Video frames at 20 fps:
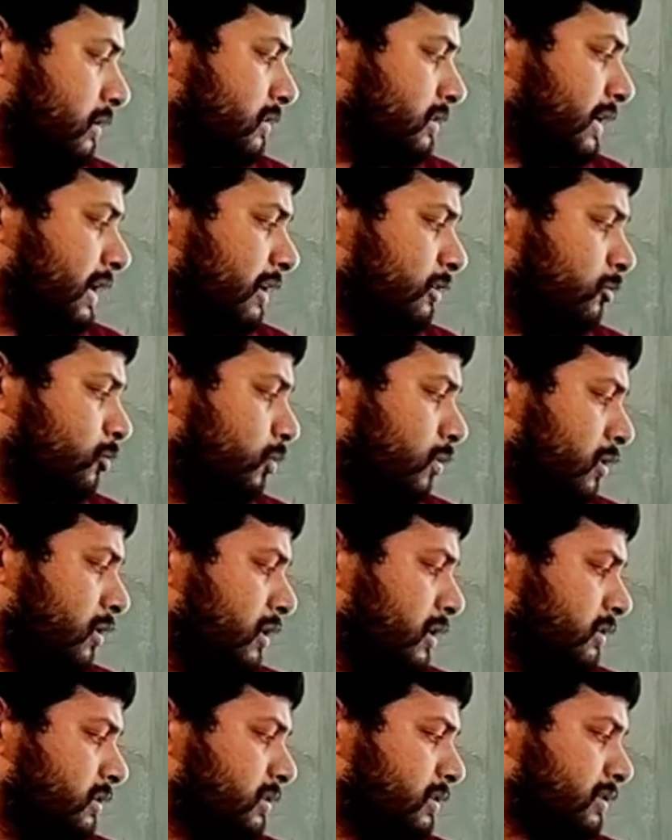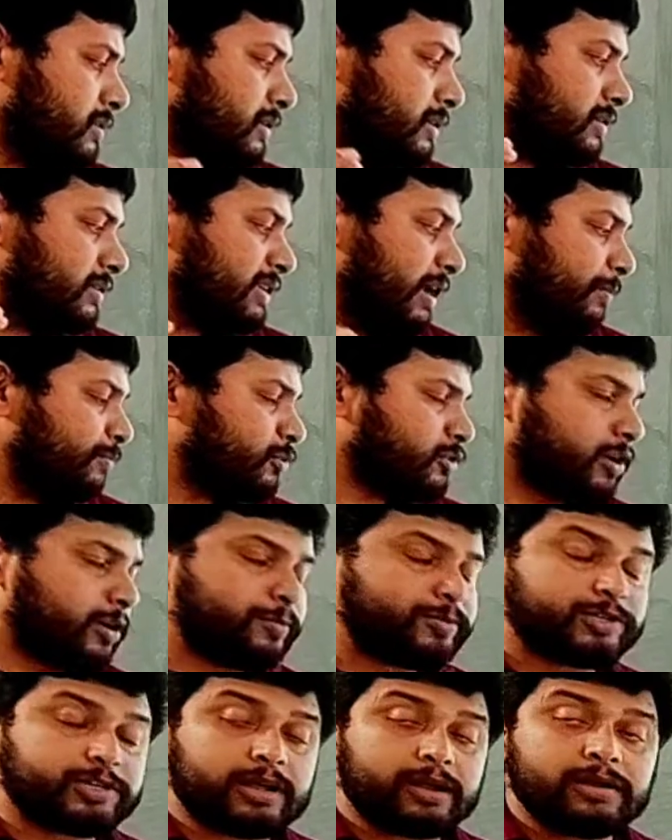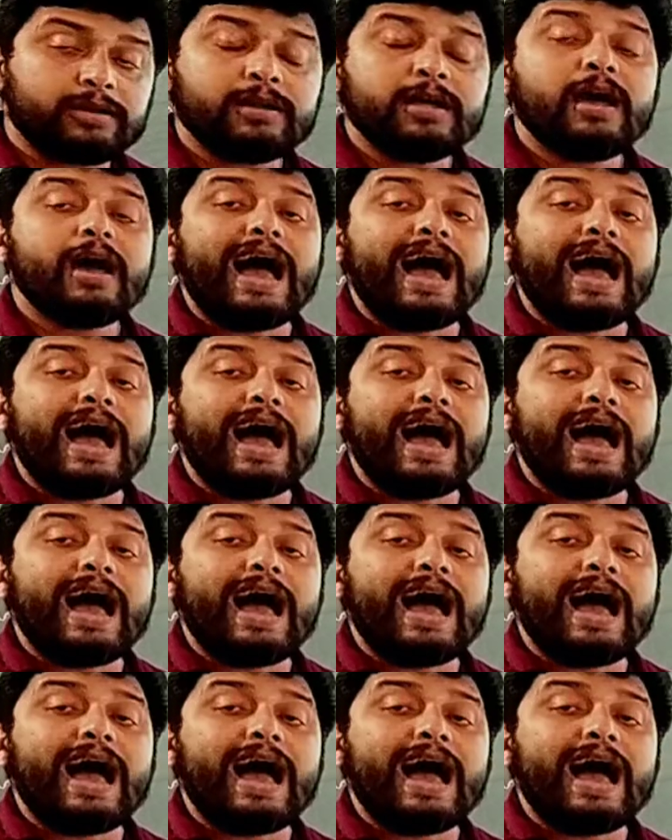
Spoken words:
Tenth one is subscription,